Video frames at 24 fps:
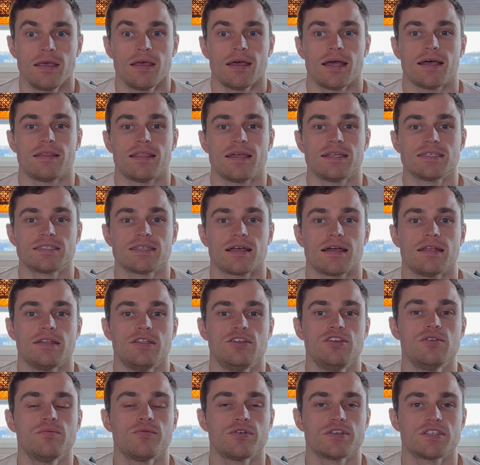and they cite
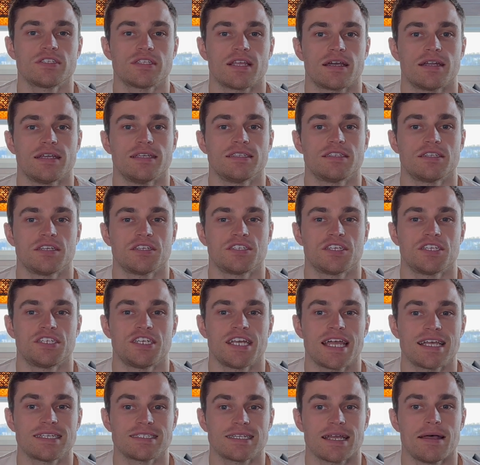numerous studies to
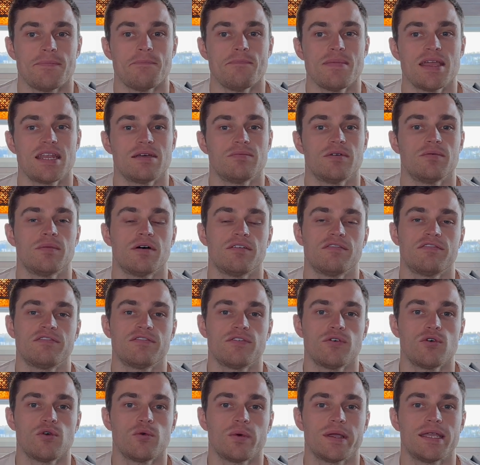suggest a minimum of
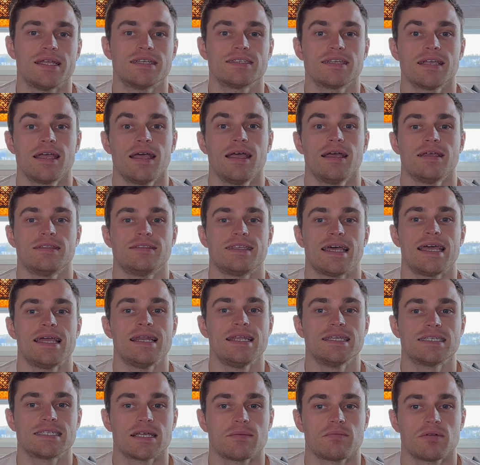4 weeks
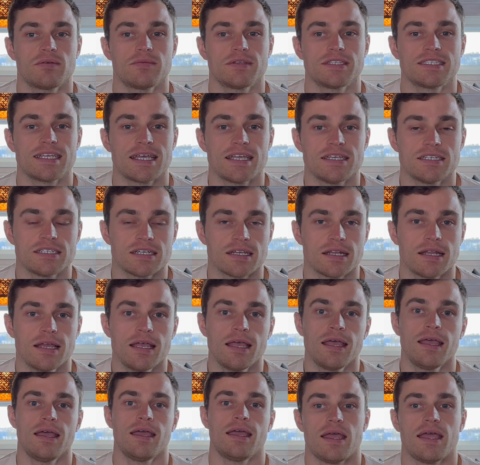daily supplementation
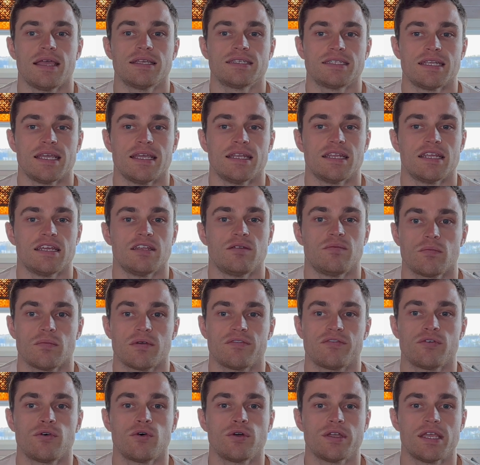is needed
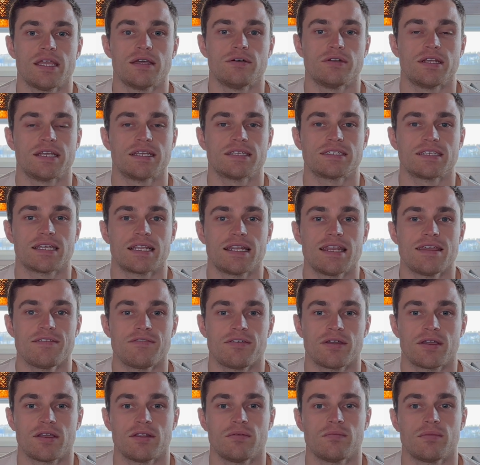before yielding
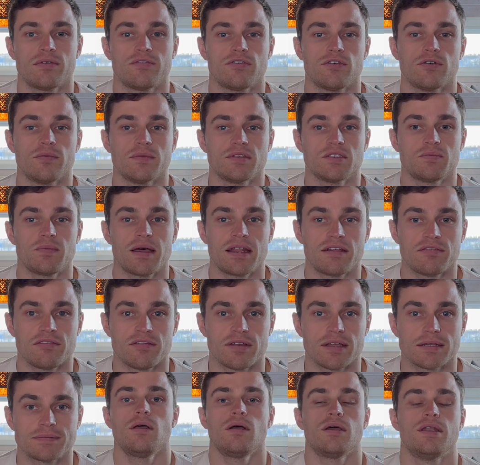significant performance
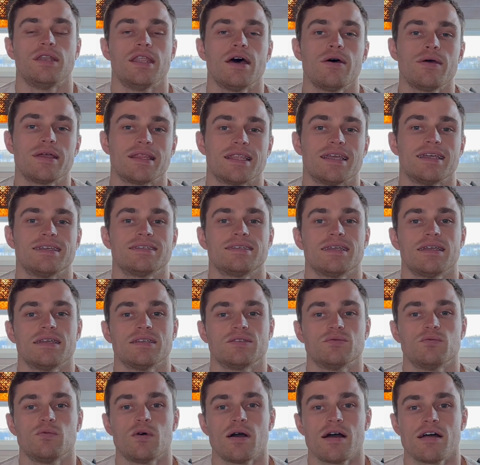benefit. Knowing this, it
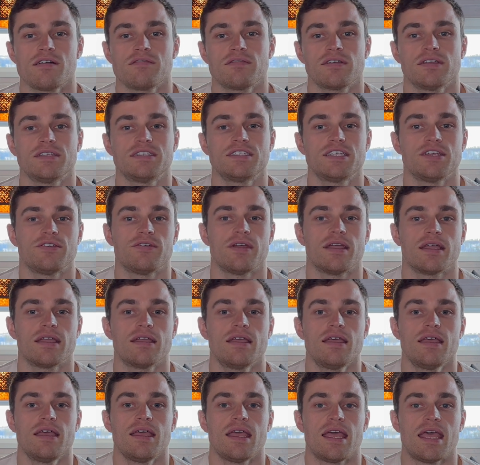is worth considering
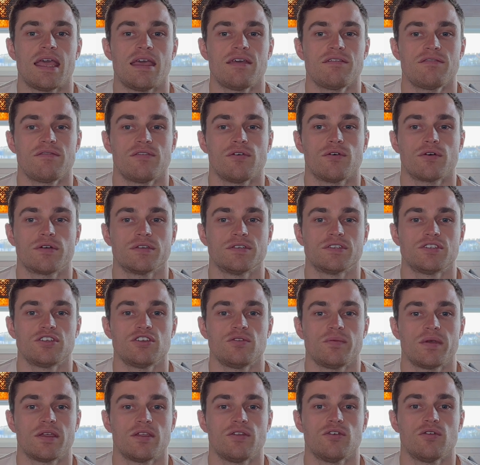if you're
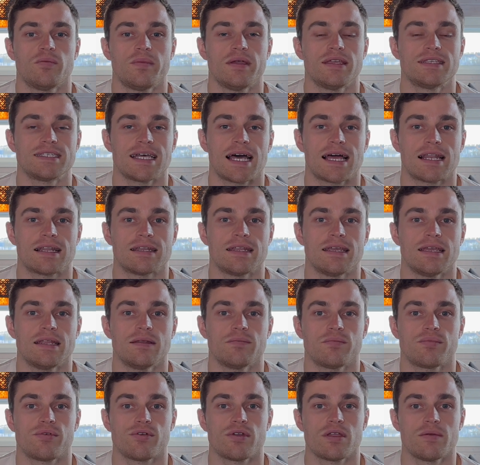consuming your beta-alanine
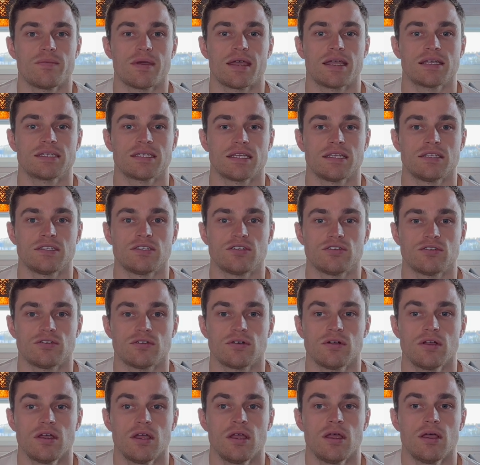pre-mixed into
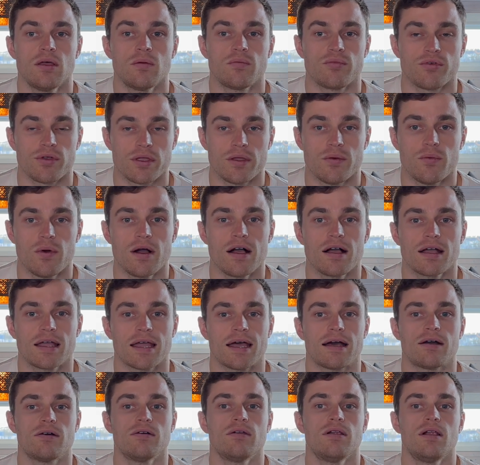your
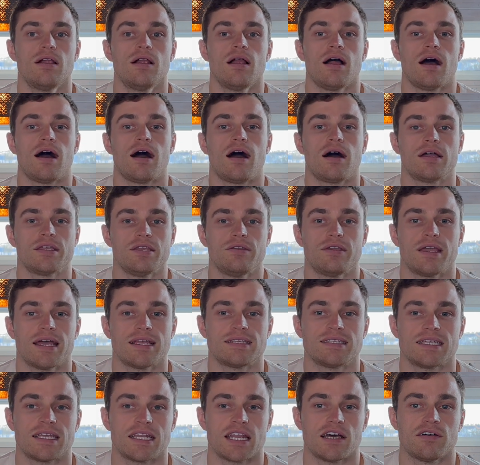pre-workout, are you
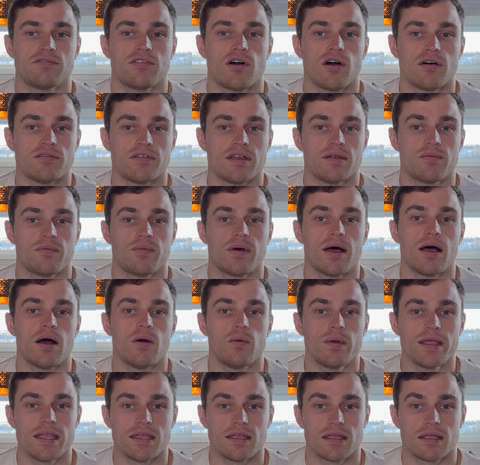getting enough of it per
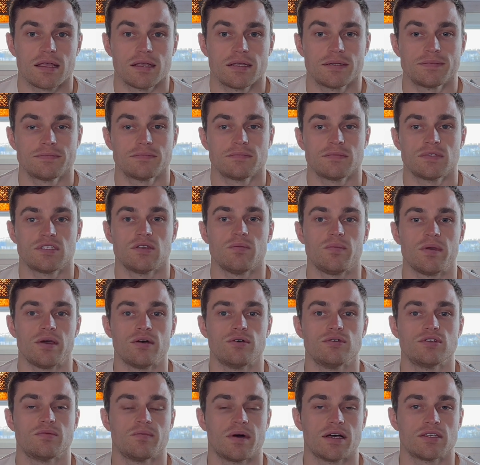week to
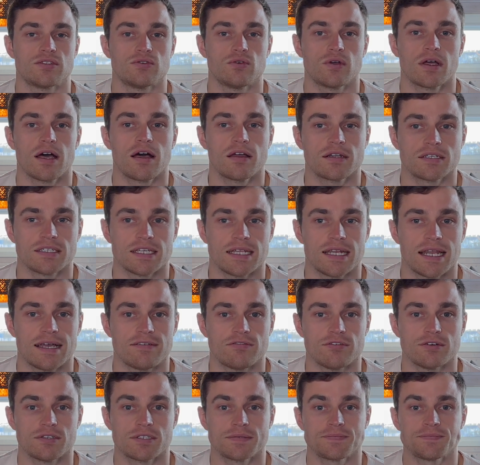build muscle carnosine
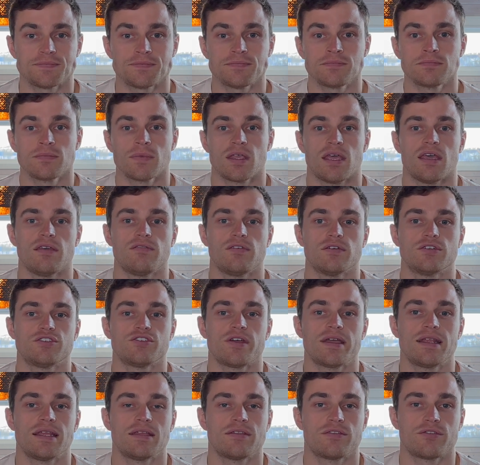levels? If you're
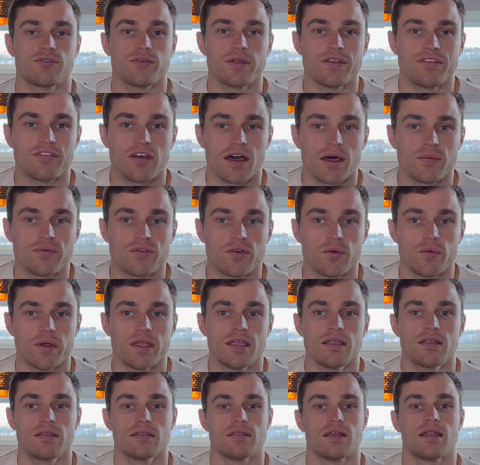training 3 times a
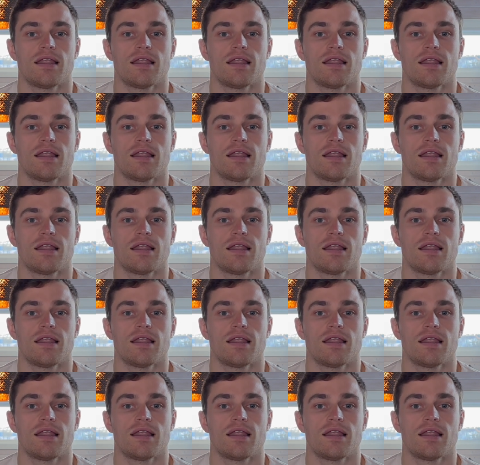week, the